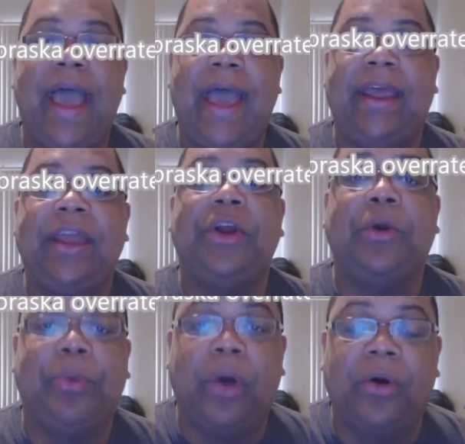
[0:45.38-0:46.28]
you're at in
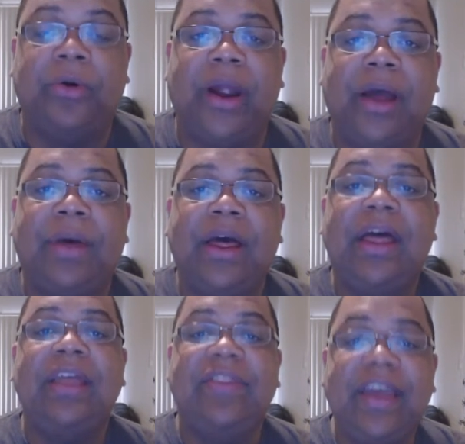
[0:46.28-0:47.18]
your program.
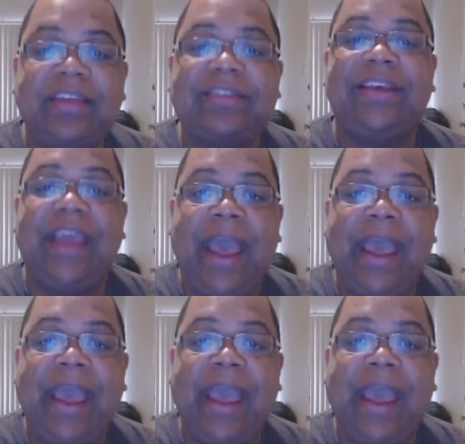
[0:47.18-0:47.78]
This